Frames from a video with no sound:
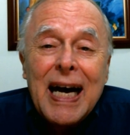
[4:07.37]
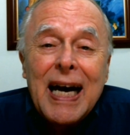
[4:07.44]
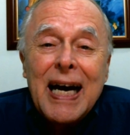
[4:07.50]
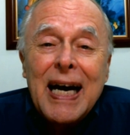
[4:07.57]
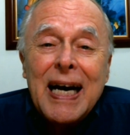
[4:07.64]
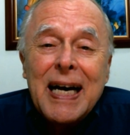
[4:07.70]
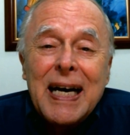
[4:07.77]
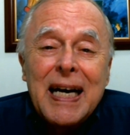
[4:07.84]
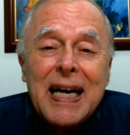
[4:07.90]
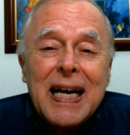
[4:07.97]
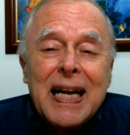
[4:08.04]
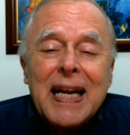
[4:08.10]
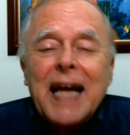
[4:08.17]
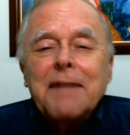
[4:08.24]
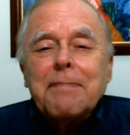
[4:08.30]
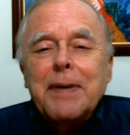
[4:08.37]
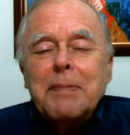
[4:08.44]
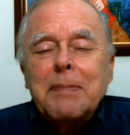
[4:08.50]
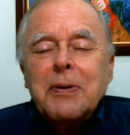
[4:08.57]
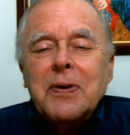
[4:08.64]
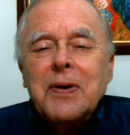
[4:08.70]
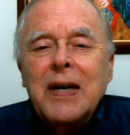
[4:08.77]
A lot of
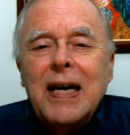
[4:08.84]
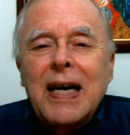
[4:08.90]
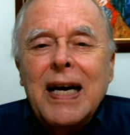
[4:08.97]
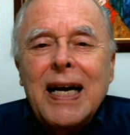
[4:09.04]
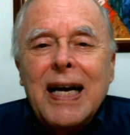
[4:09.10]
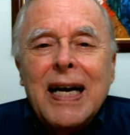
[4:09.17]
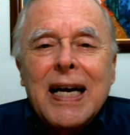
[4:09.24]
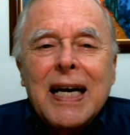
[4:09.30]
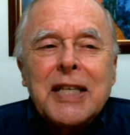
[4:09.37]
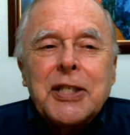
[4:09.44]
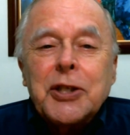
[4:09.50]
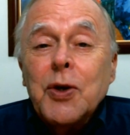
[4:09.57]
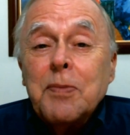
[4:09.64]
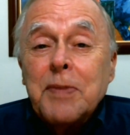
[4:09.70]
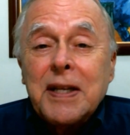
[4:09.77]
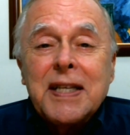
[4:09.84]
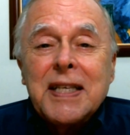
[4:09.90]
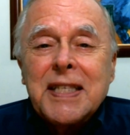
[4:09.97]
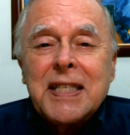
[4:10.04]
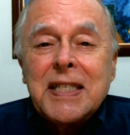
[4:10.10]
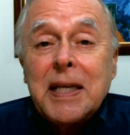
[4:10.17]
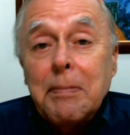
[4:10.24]
people assume that
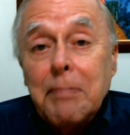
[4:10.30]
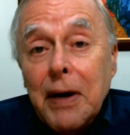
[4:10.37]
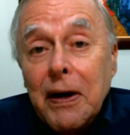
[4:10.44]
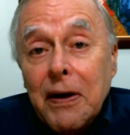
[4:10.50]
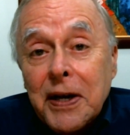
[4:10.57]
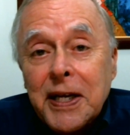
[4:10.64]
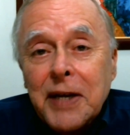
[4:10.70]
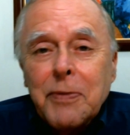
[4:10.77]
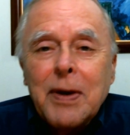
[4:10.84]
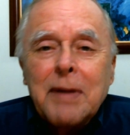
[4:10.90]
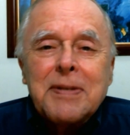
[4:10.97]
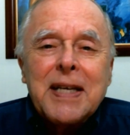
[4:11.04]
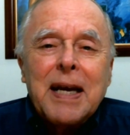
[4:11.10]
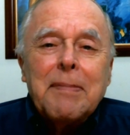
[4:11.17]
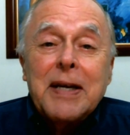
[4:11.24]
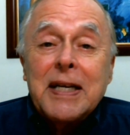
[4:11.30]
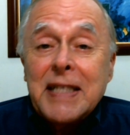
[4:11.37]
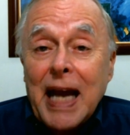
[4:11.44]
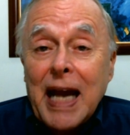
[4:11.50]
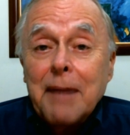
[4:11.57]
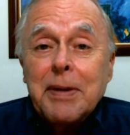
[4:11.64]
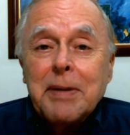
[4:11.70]
this is an American website
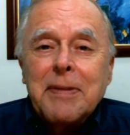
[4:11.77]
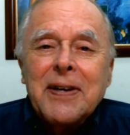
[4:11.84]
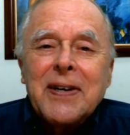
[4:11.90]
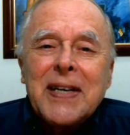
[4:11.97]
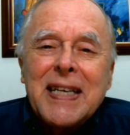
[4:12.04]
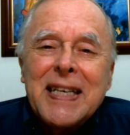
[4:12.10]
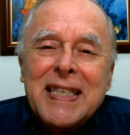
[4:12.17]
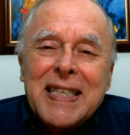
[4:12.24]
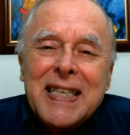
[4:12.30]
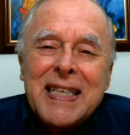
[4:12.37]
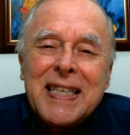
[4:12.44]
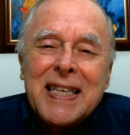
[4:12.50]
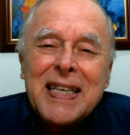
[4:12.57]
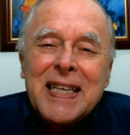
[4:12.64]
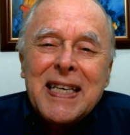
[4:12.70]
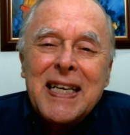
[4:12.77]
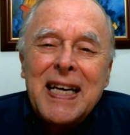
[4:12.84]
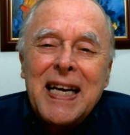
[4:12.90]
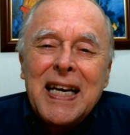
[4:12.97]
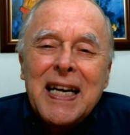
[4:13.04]
because I'm an American and